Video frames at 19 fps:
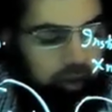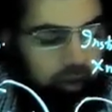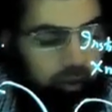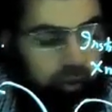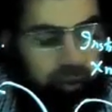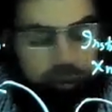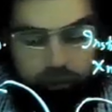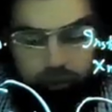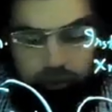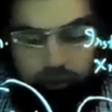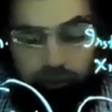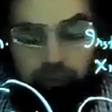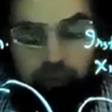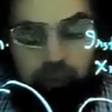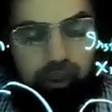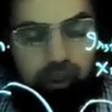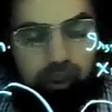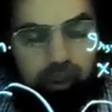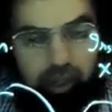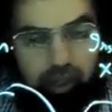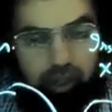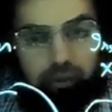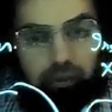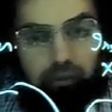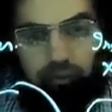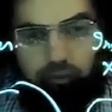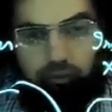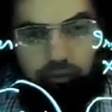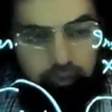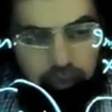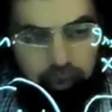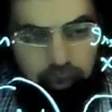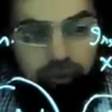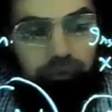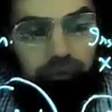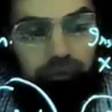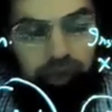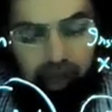So we,
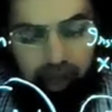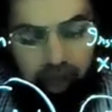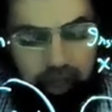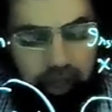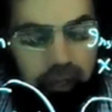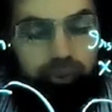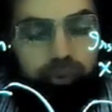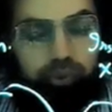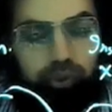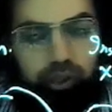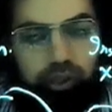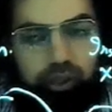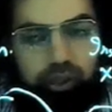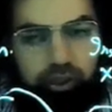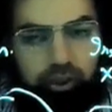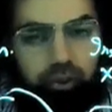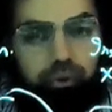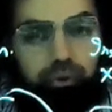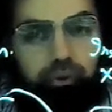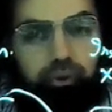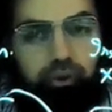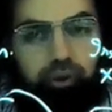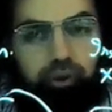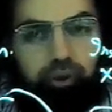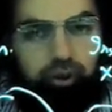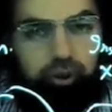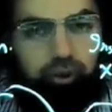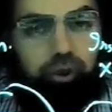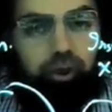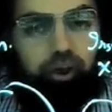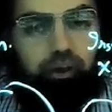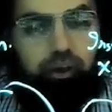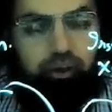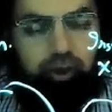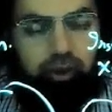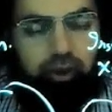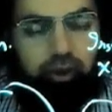since we are actually in require,